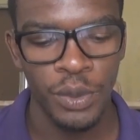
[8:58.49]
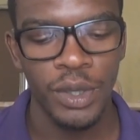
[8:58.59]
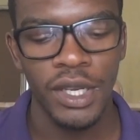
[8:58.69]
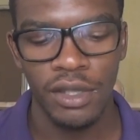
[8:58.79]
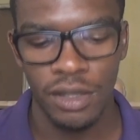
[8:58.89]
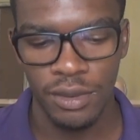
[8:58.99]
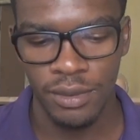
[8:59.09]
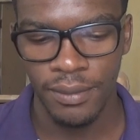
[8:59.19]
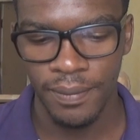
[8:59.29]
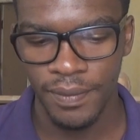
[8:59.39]
with it
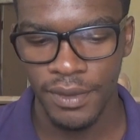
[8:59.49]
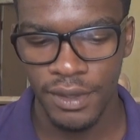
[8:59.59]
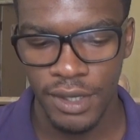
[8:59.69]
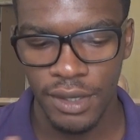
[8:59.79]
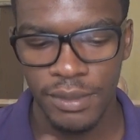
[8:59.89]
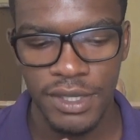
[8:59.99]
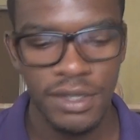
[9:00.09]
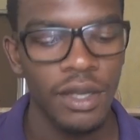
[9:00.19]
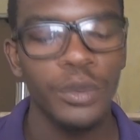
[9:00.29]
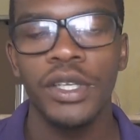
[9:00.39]
though um, just
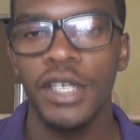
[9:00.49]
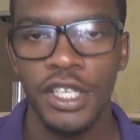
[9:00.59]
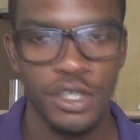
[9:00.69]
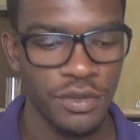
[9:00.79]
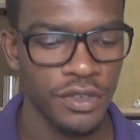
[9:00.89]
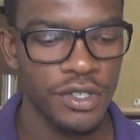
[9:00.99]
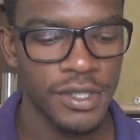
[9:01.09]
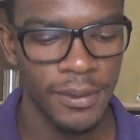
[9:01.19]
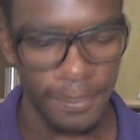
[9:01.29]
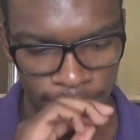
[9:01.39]
start with an issue
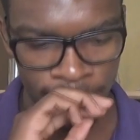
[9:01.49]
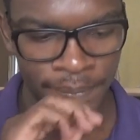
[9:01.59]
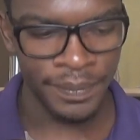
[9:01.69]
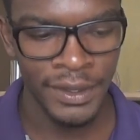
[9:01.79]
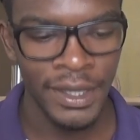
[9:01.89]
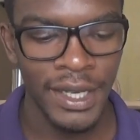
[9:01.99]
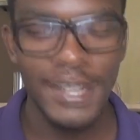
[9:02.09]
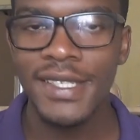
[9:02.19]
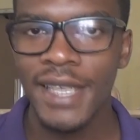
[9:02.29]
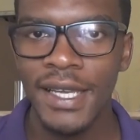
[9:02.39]
first it
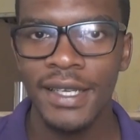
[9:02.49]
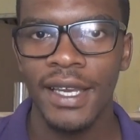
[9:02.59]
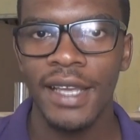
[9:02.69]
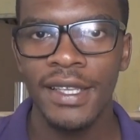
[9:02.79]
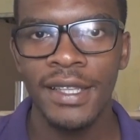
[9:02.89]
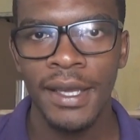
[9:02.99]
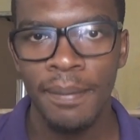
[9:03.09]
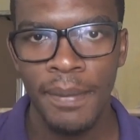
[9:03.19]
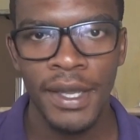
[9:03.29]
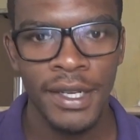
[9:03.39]
is tiny I think they
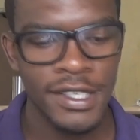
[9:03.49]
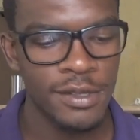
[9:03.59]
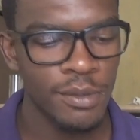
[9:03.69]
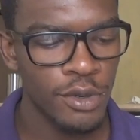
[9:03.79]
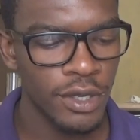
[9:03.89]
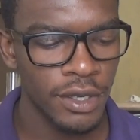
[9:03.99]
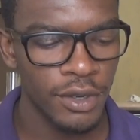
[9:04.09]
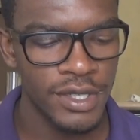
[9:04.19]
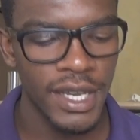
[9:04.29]
made it smaller because